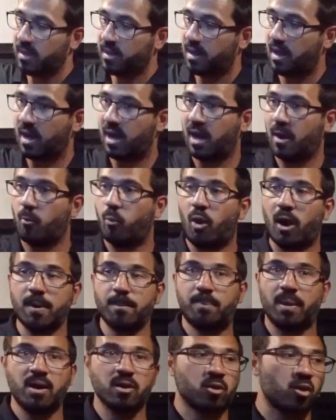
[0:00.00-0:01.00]
Uh, one
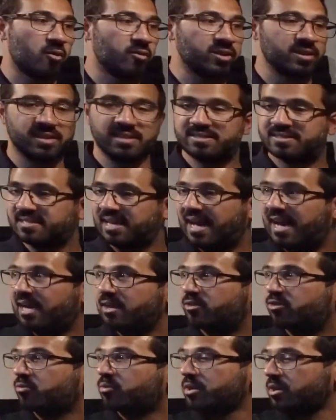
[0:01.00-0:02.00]
bunk over to the
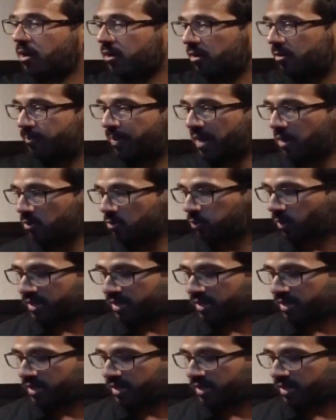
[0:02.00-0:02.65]
side, three hundred pound